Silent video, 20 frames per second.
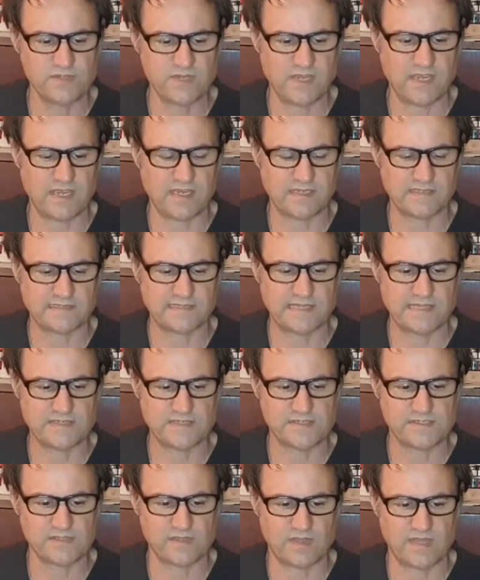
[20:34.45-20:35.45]
you can get a
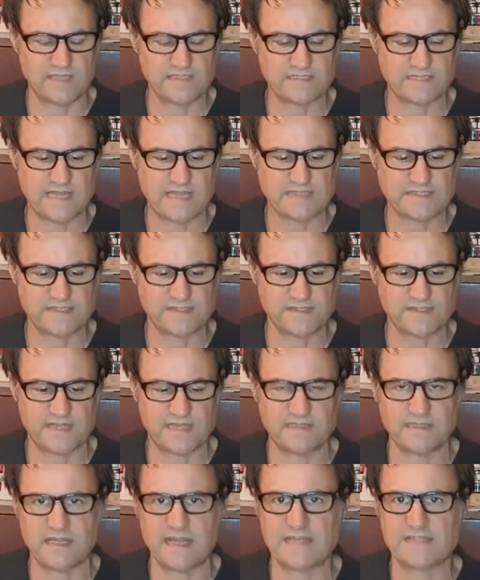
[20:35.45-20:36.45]
larger size,
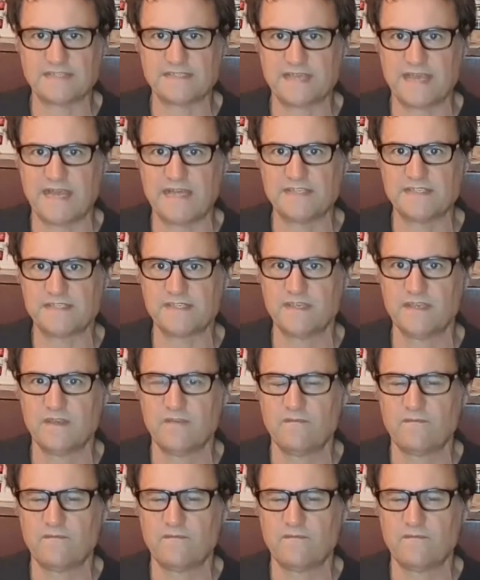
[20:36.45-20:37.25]
lasts us